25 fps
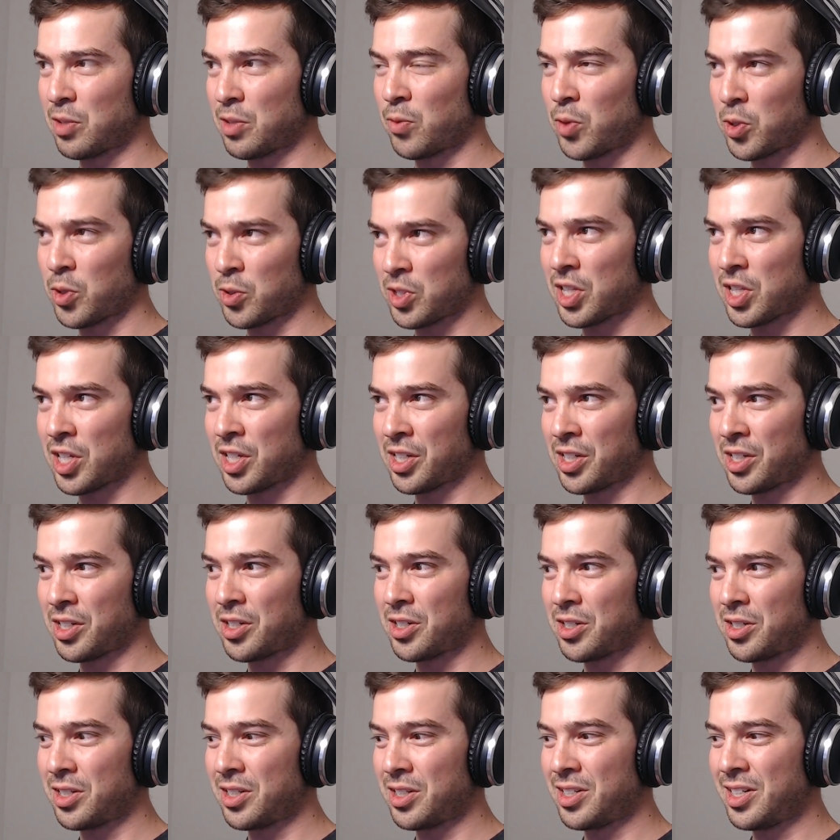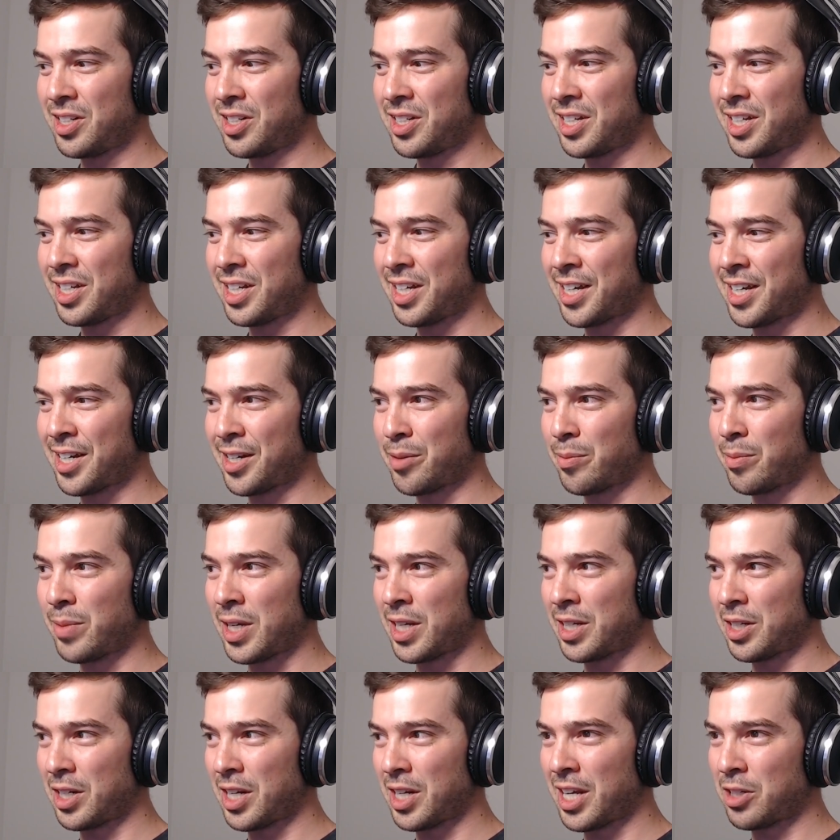is the first thing um,
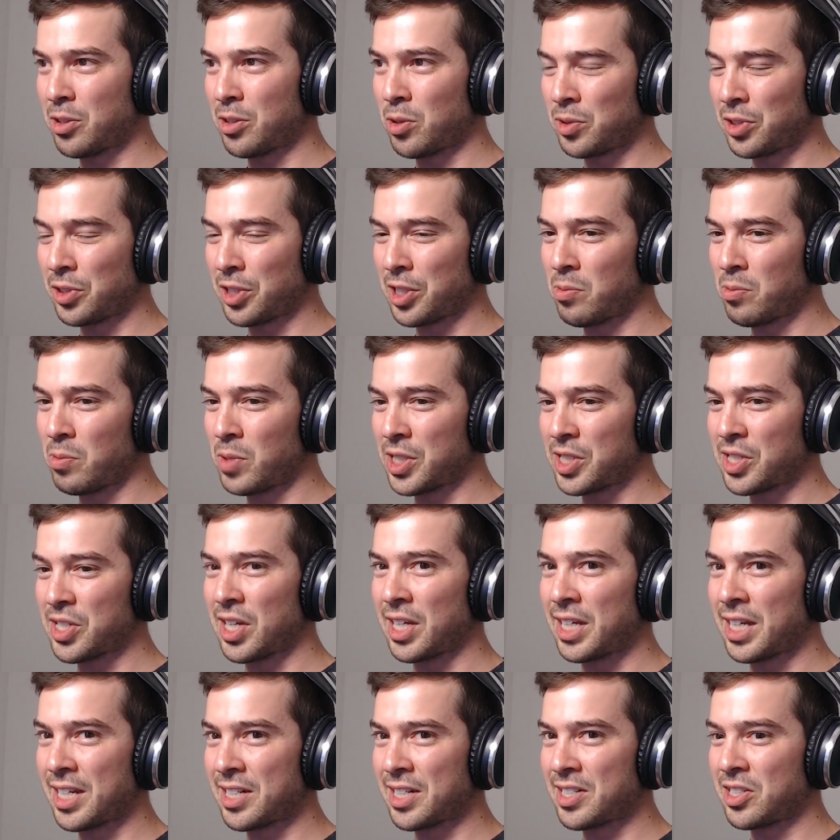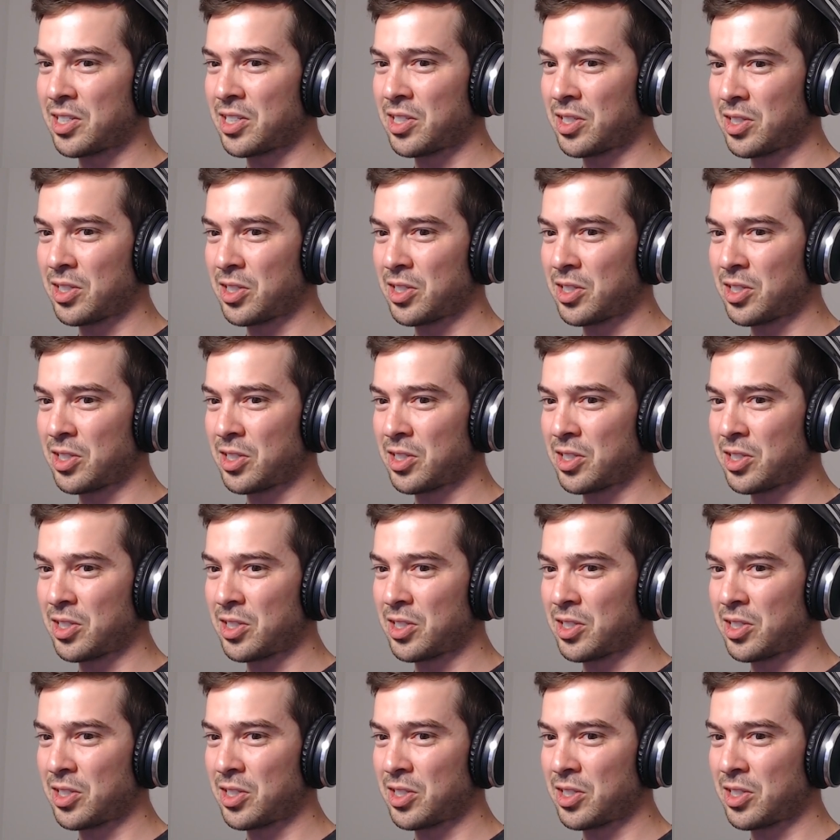and and only once I get